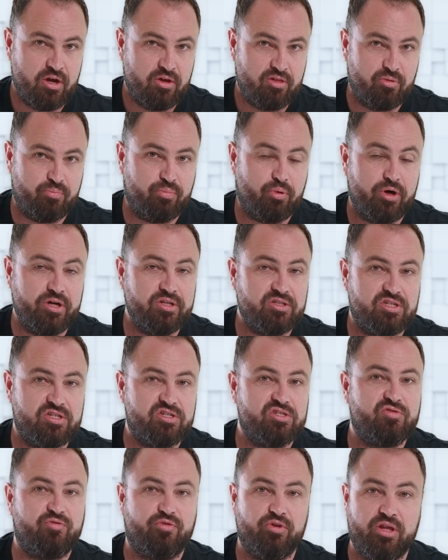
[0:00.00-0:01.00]
The point
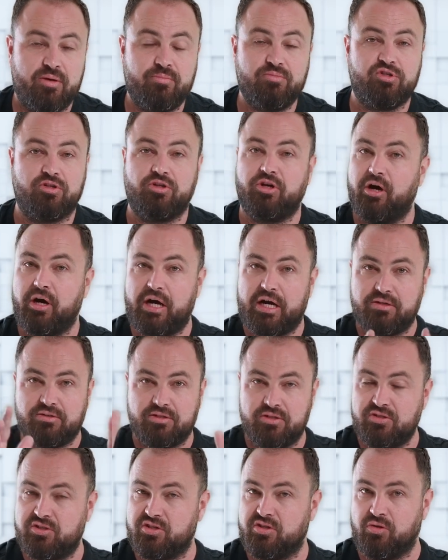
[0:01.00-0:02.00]
is for them to go out
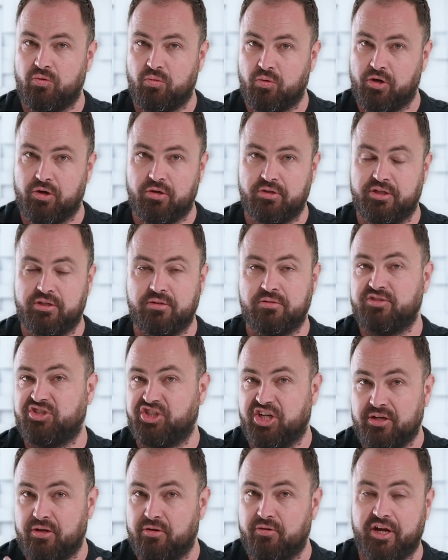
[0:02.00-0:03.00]
into the world and
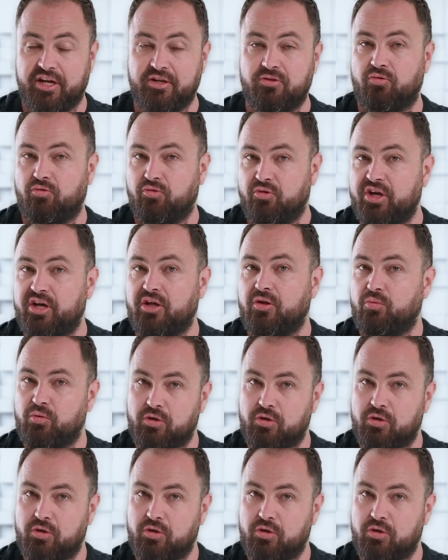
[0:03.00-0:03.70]
generate real